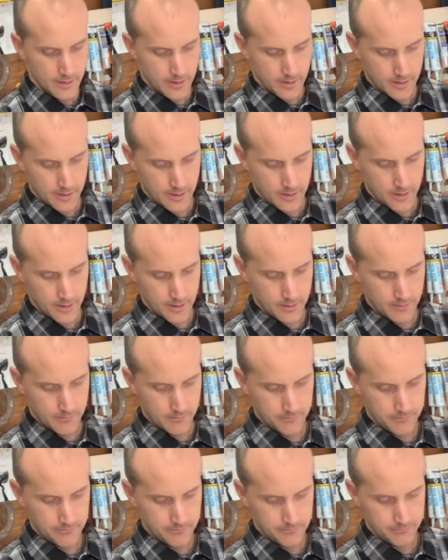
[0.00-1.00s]

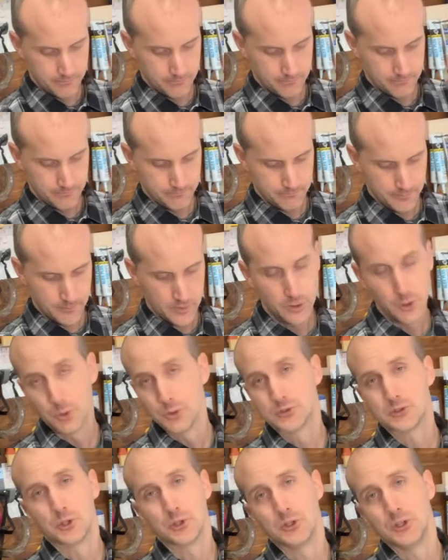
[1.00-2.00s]
You
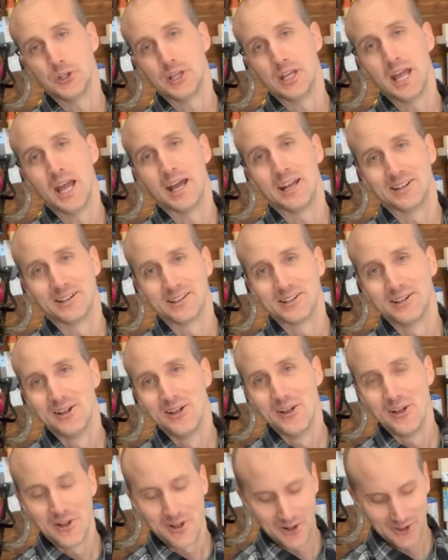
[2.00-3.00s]
can certainly get
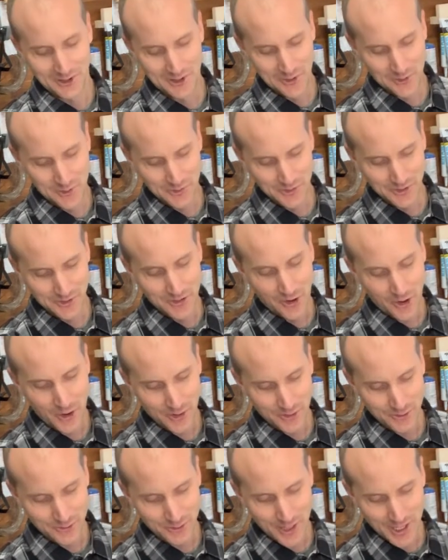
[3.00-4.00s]

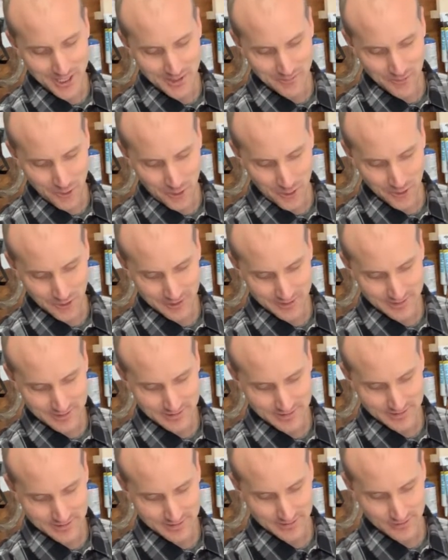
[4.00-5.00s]
glow-in-the-dark writing
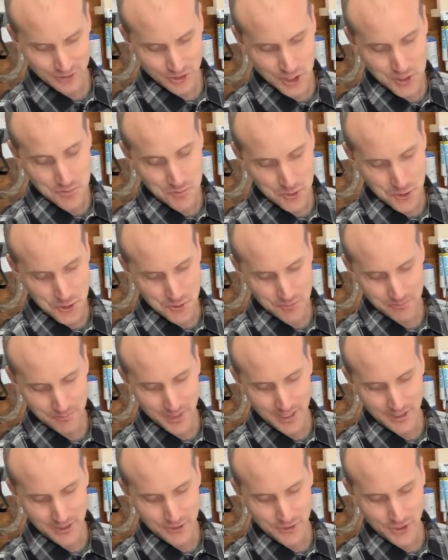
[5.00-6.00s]
boards cheaper,
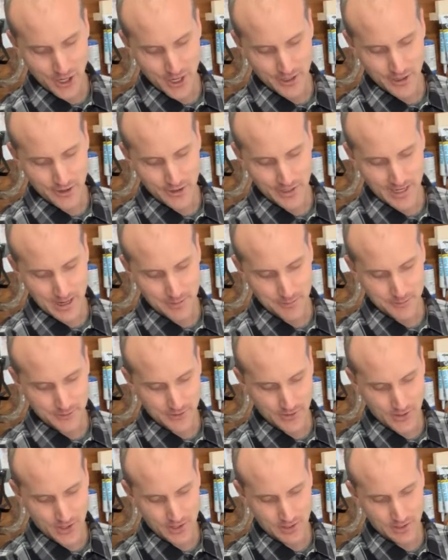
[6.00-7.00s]
made in China on
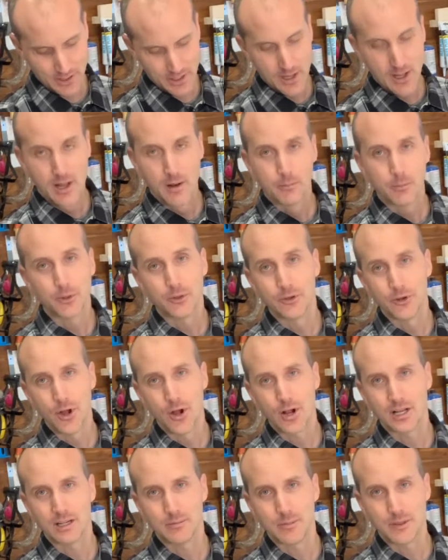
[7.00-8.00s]
Amazon, but they're
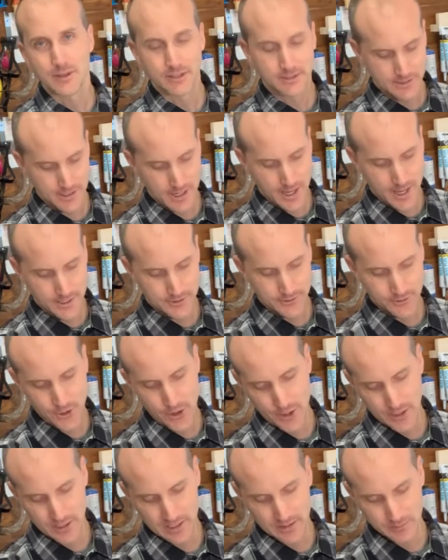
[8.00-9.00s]
not going to be this size, they're
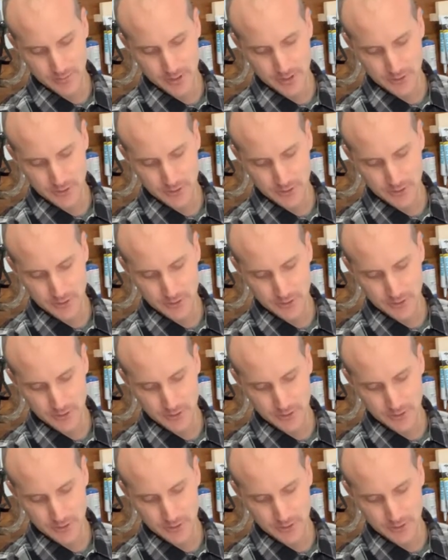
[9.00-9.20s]
not going to be as